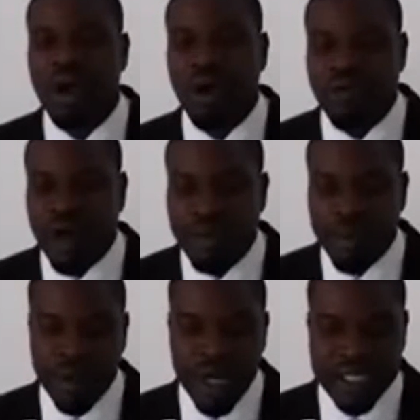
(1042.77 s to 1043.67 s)
of our
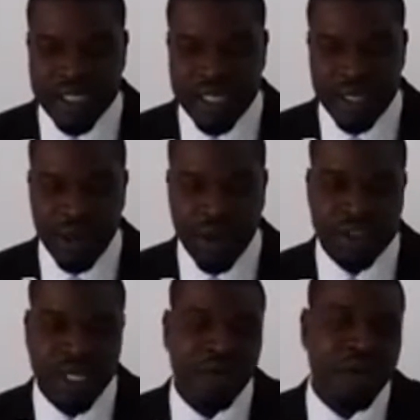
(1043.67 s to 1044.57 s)
brothers in the
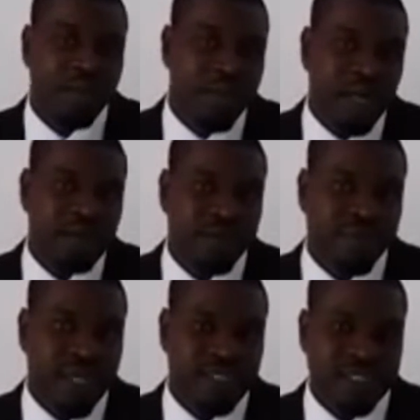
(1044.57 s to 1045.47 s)
north and other part
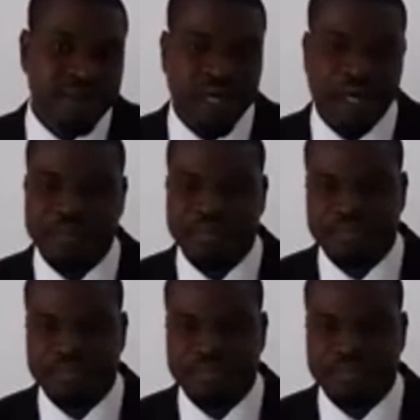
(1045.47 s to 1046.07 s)
of Nigeria.